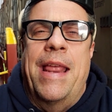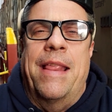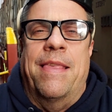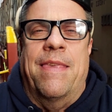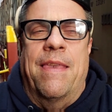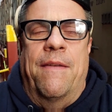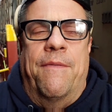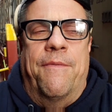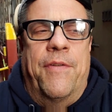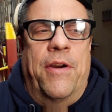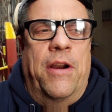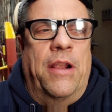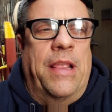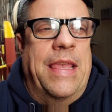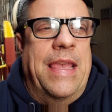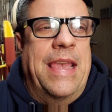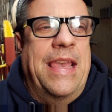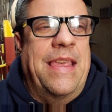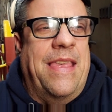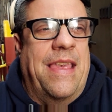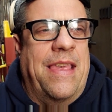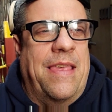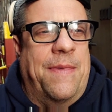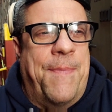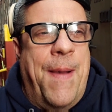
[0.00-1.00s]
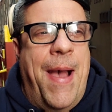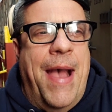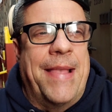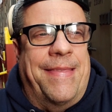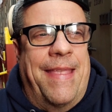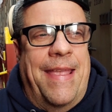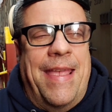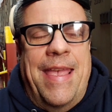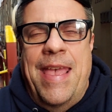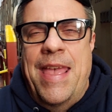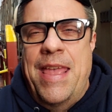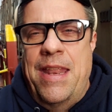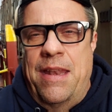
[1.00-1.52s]
it's a really easy spot
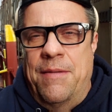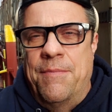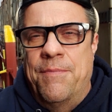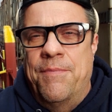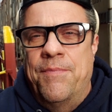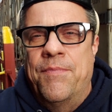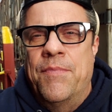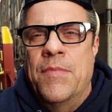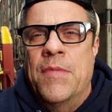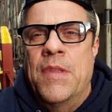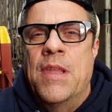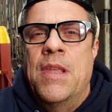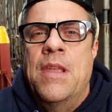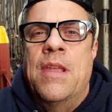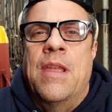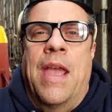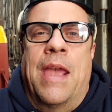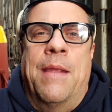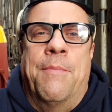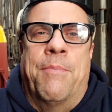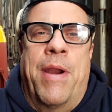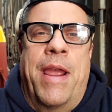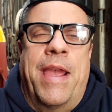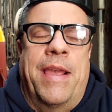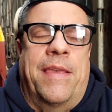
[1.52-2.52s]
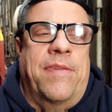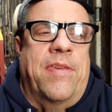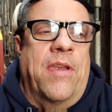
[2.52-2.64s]
to hit and break.